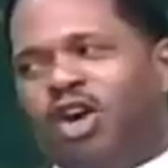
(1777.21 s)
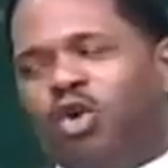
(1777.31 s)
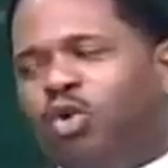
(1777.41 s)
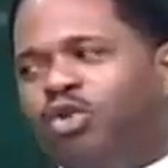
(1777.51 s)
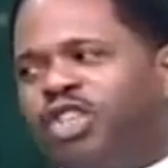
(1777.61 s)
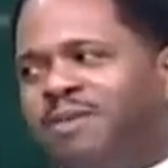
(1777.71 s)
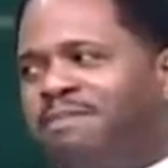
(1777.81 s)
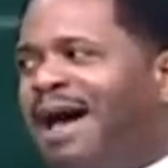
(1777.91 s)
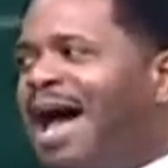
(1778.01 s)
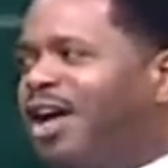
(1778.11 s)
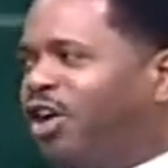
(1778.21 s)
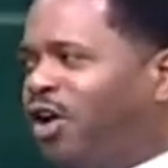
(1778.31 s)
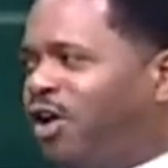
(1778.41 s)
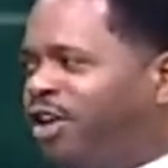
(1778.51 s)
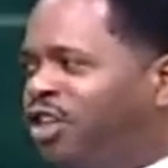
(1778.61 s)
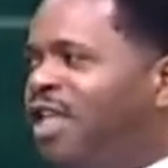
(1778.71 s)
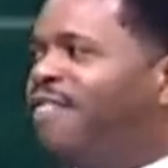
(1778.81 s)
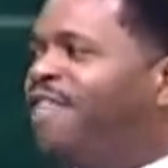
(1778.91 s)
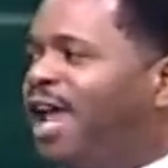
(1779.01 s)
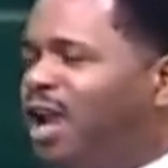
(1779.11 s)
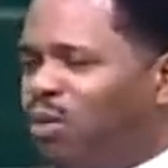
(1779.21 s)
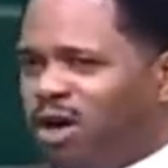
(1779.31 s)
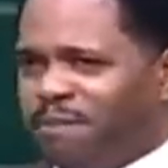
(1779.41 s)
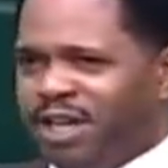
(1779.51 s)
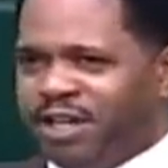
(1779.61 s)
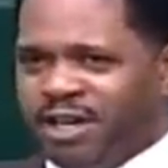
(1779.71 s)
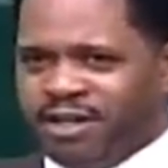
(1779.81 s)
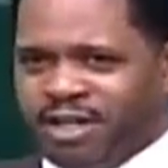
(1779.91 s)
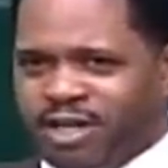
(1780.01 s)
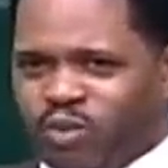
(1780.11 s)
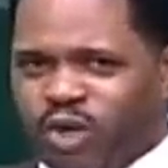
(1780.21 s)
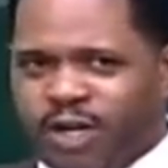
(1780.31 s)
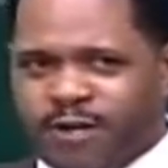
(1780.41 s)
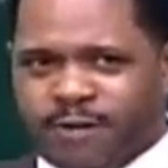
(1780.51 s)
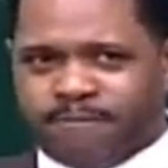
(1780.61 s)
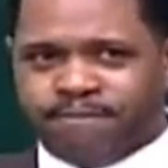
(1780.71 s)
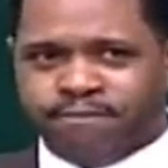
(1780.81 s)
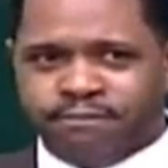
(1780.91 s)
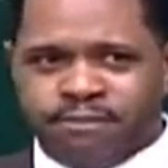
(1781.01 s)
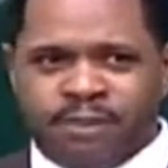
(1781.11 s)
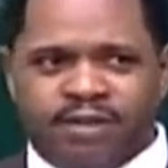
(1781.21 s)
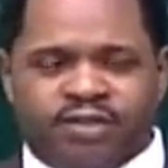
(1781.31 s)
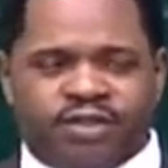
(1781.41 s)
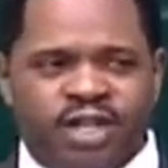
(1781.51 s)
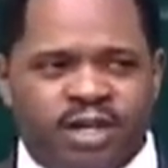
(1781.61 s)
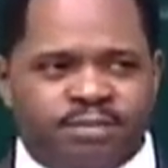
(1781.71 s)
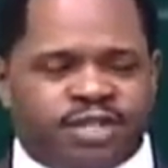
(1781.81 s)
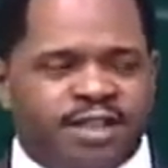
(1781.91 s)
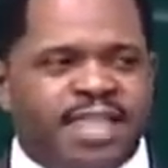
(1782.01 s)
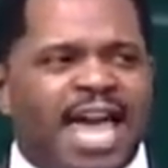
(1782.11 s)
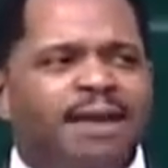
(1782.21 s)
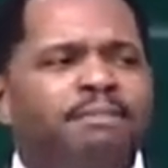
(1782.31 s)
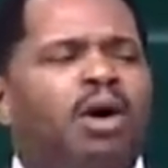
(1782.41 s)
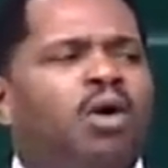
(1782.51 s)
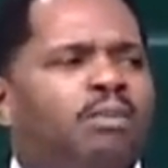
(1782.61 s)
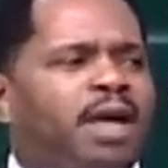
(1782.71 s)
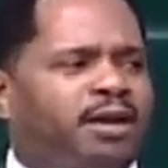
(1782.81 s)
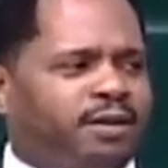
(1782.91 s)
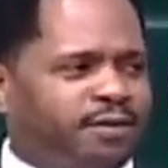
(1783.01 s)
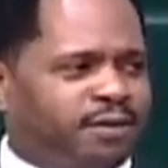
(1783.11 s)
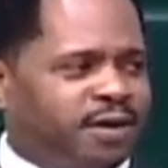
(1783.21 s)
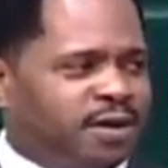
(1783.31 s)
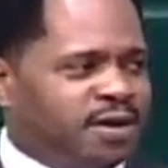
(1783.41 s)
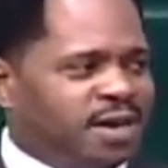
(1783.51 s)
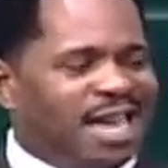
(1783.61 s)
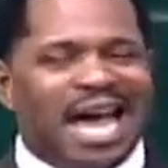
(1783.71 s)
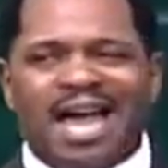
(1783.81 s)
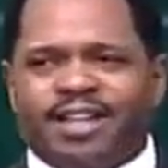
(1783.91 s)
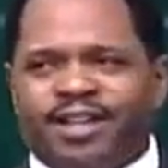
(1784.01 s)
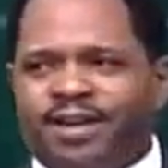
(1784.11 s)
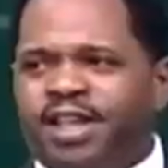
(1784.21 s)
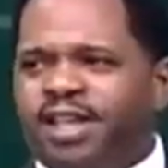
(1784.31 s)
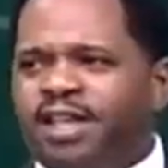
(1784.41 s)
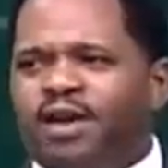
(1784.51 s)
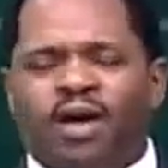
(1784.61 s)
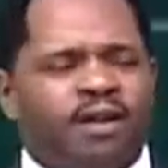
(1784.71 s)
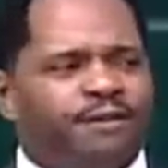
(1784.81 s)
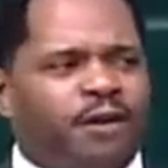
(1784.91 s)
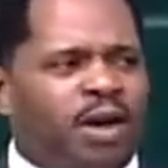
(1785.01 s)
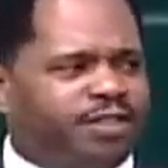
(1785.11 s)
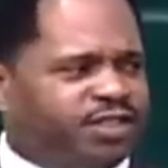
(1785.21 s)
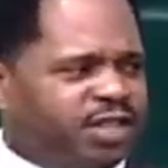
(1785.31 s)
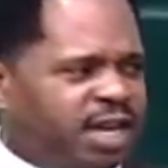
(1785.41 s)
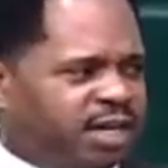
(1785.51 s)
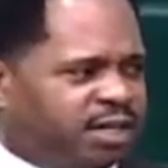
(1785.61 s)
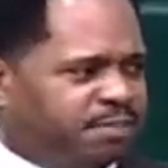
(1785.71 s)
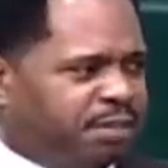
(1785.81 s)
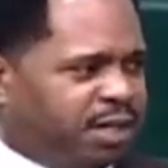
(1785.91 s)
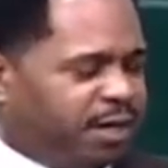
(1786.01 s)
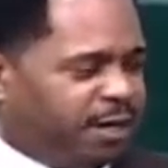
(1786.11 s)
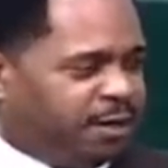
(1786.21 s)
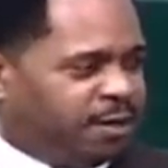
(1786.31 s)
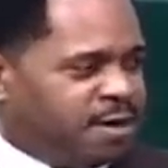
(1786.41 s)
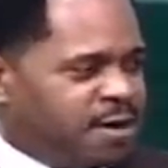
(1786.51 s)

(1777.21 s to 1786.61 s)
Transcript: and losing my courage, they will begin to get weak." It seems at that moment, I could hear another voice saying to me,